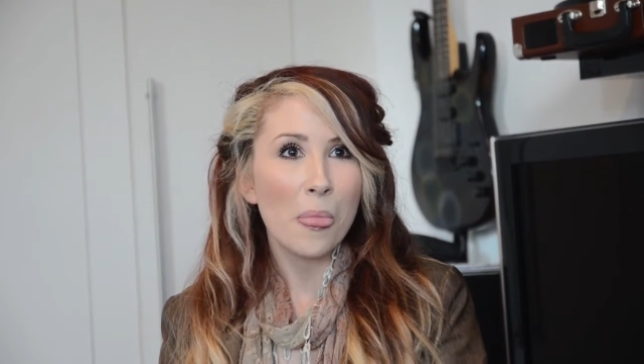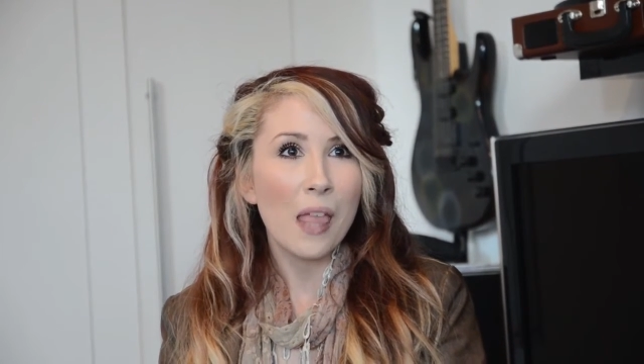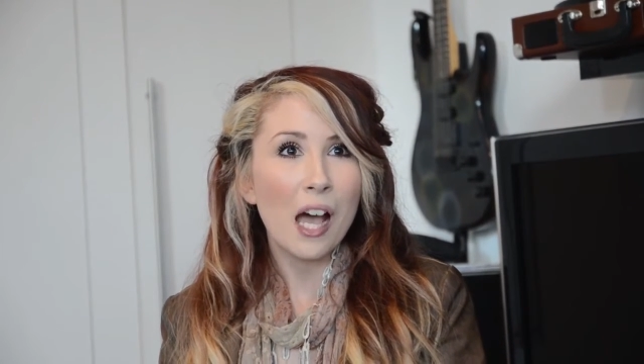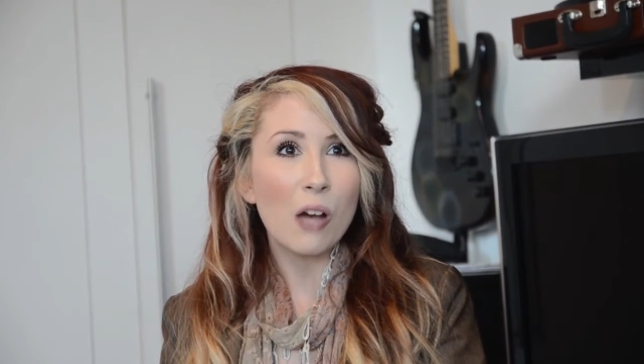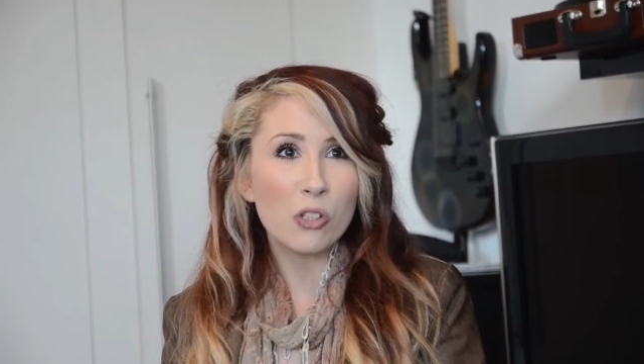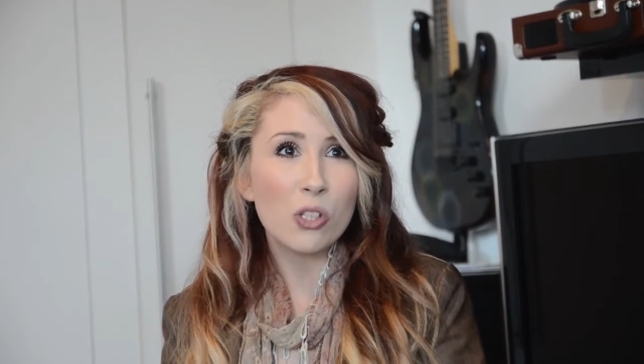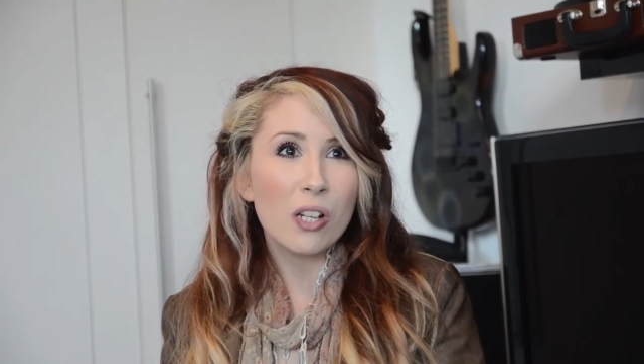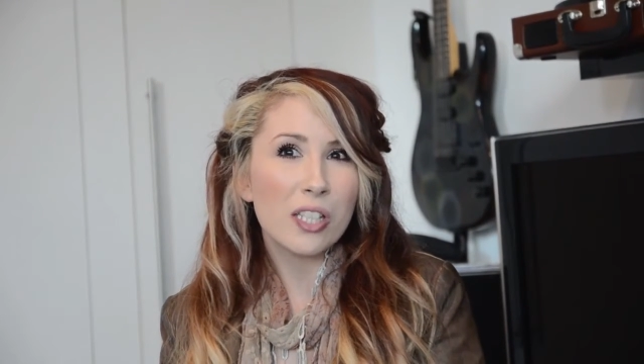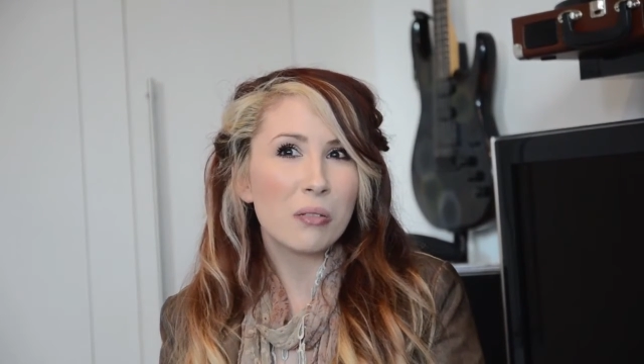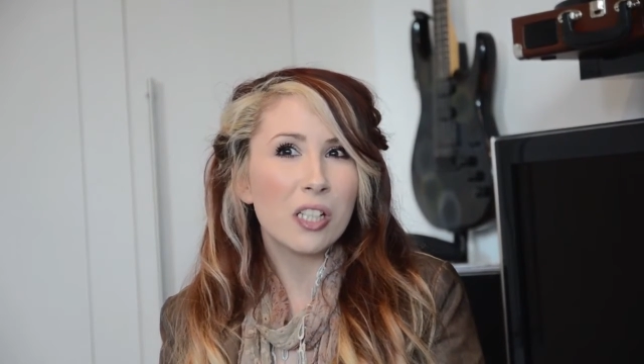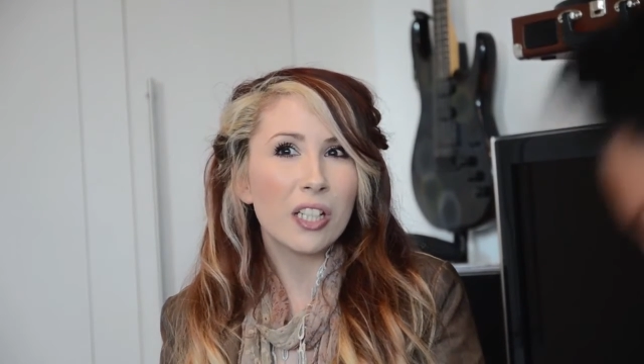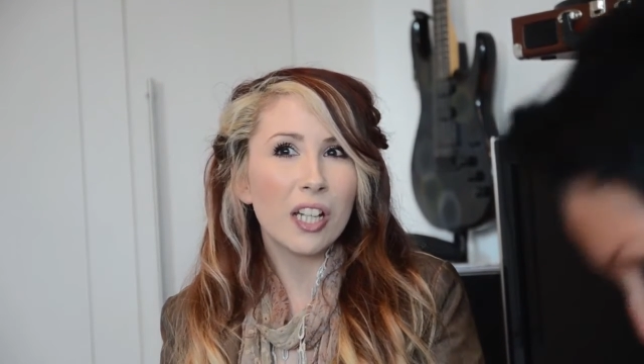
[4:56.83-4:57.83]
I
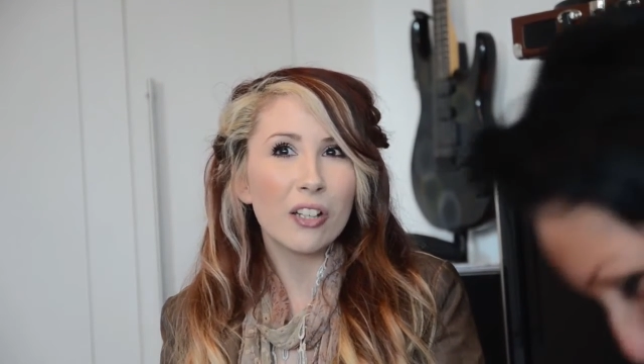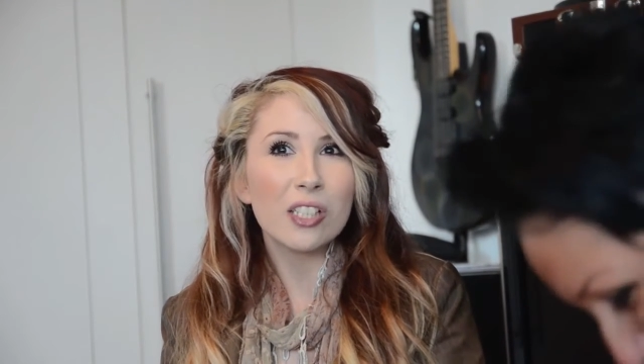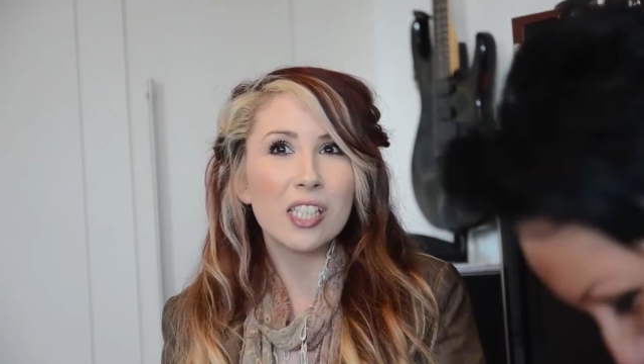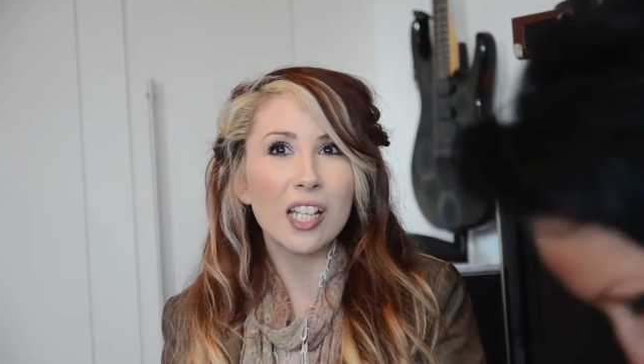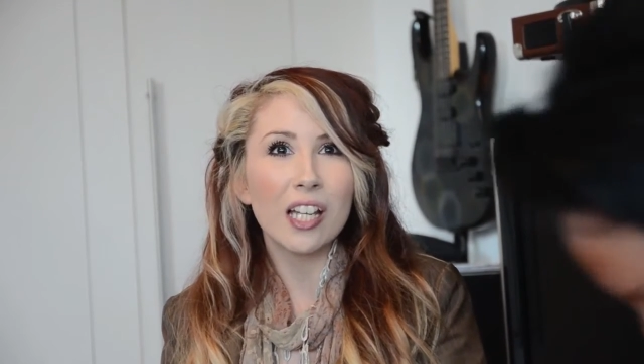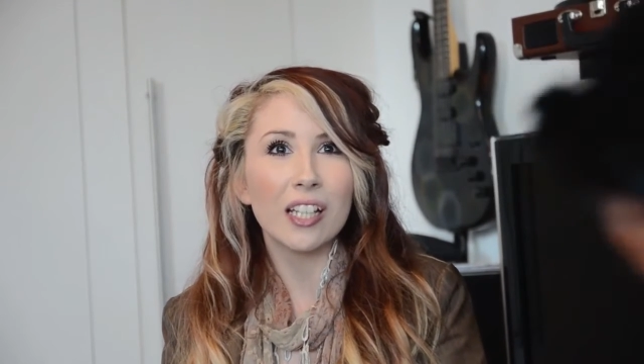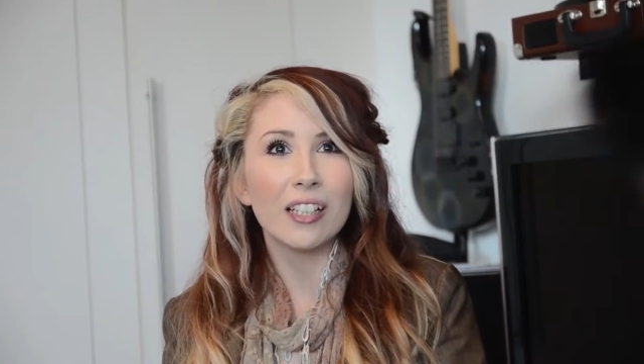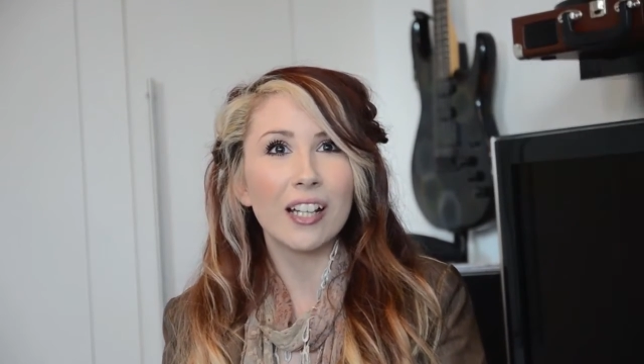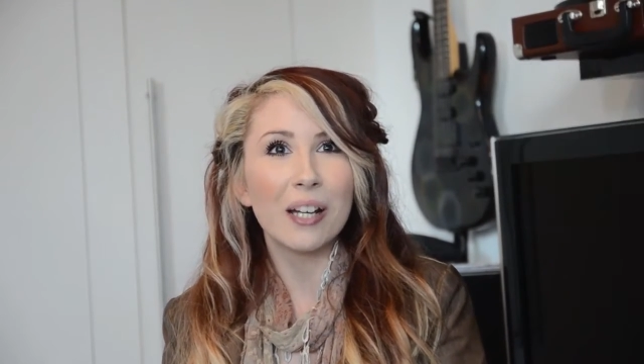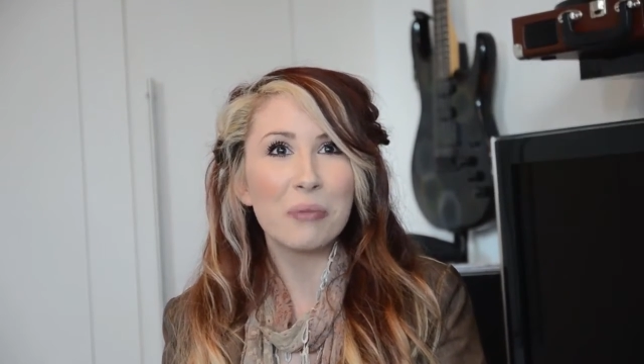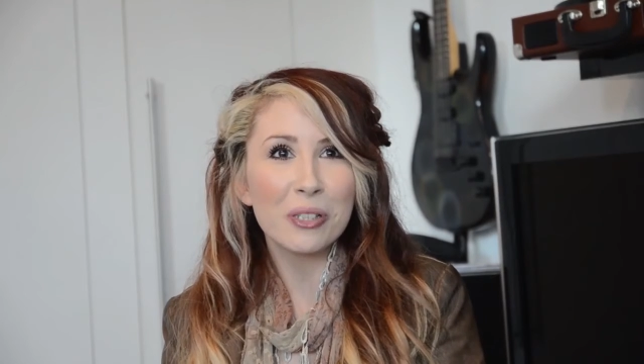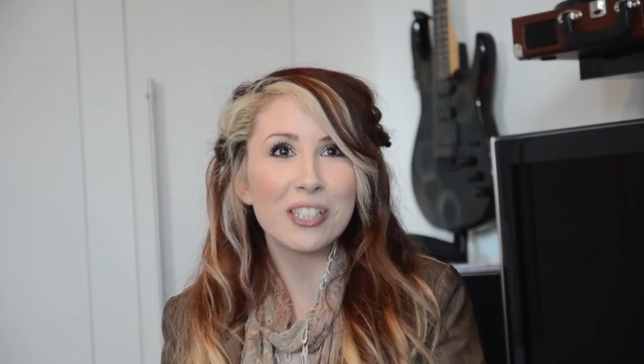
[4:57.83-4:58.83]

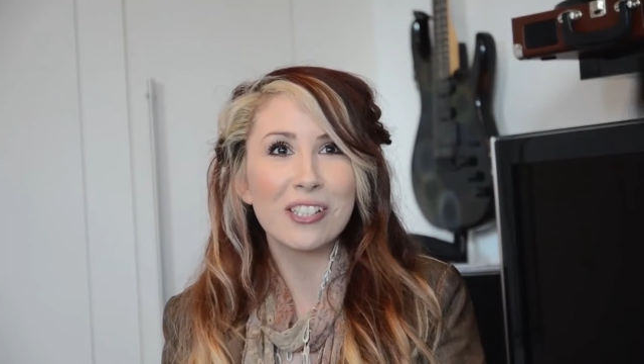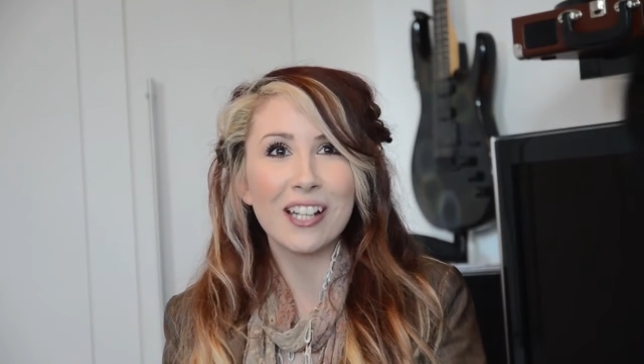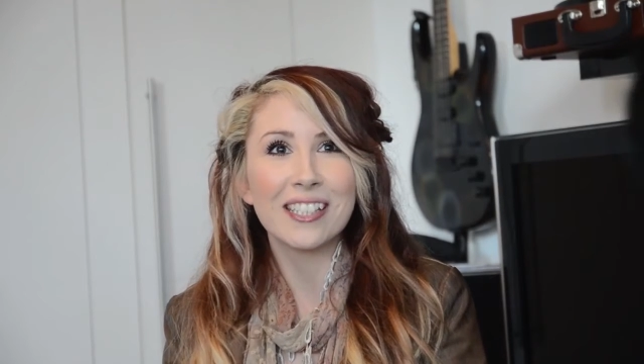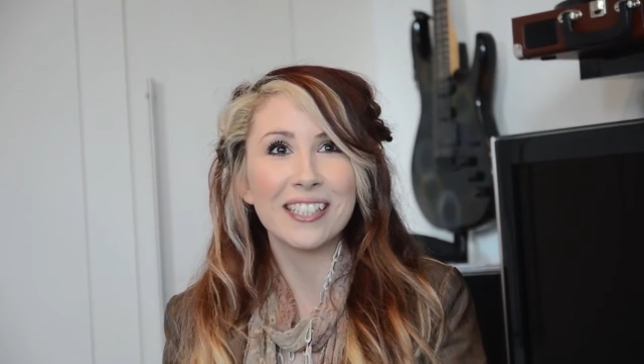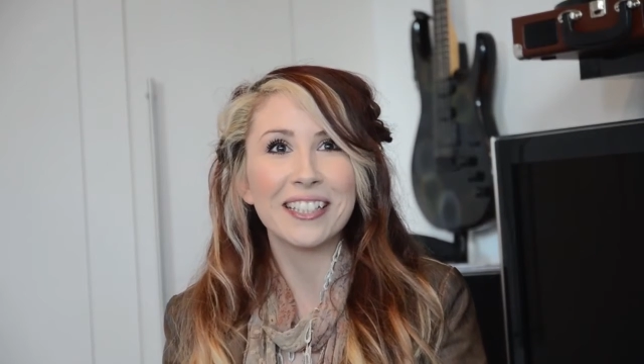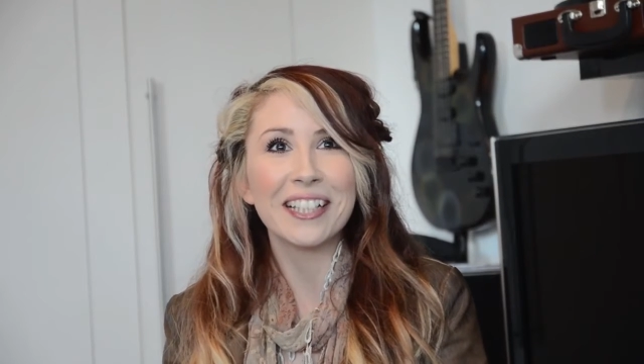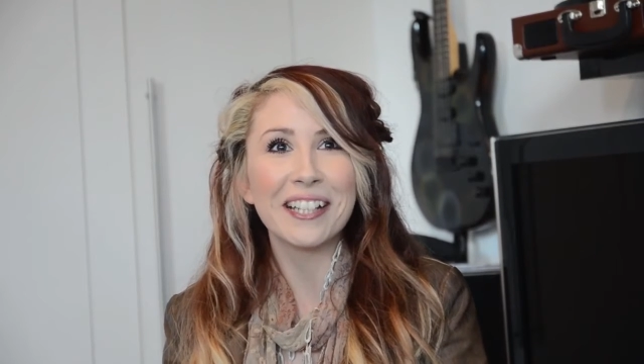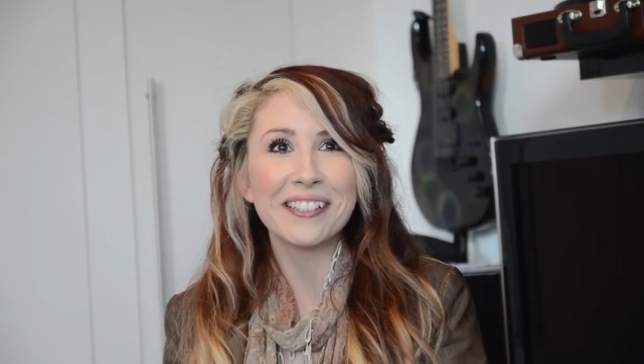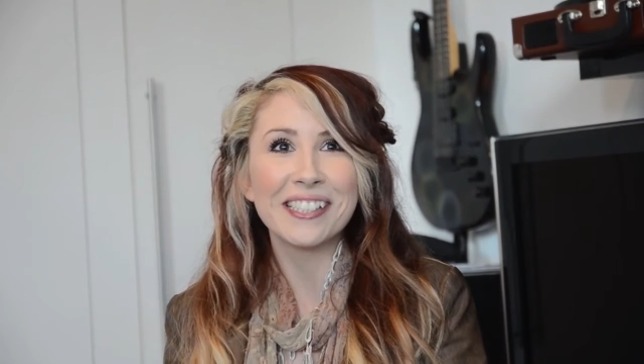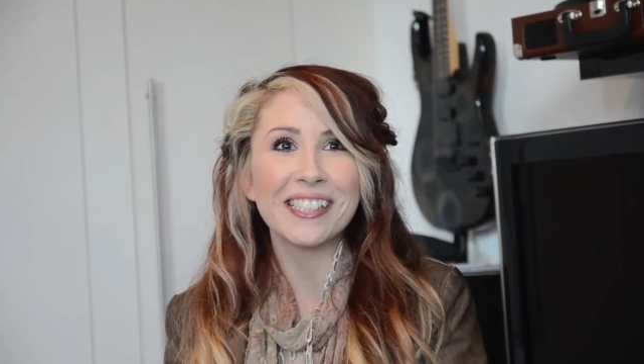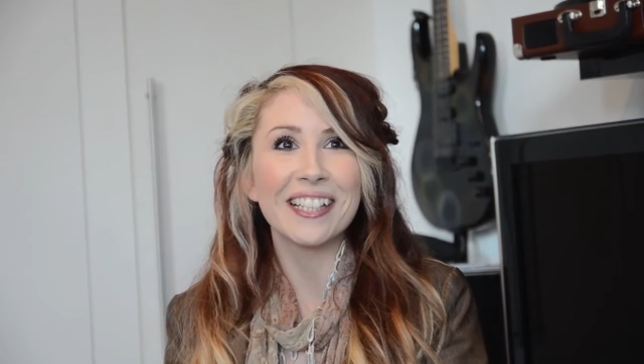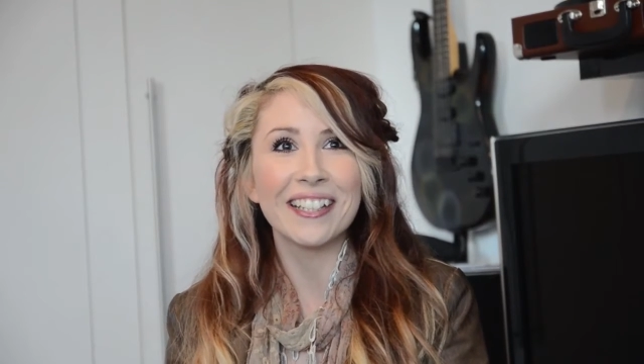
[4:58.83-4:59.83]
would try to
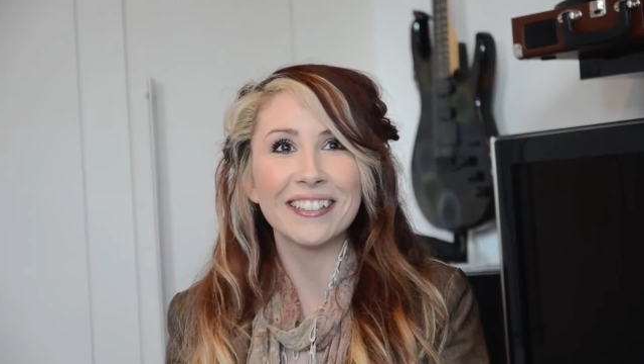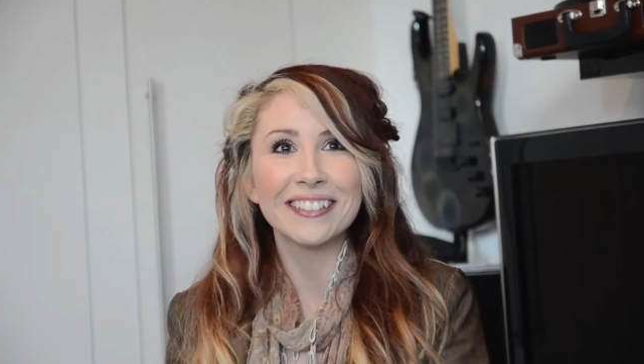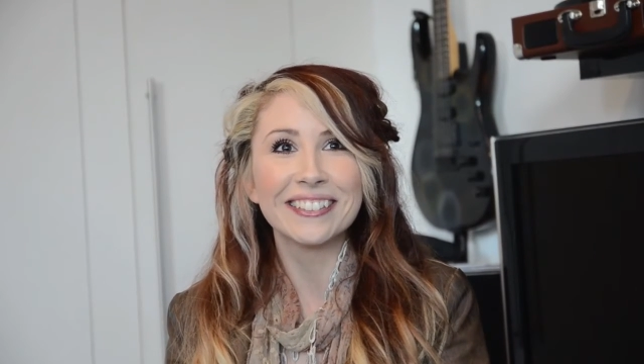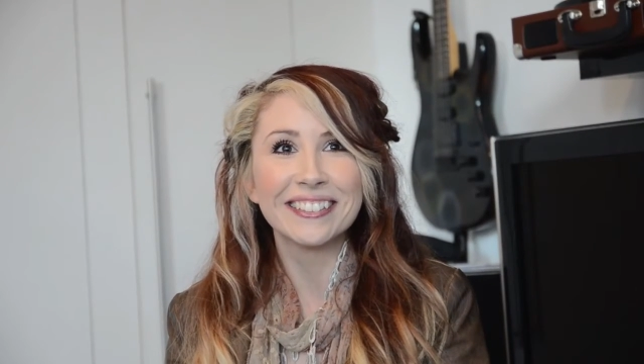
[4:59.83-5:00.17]
negotiate.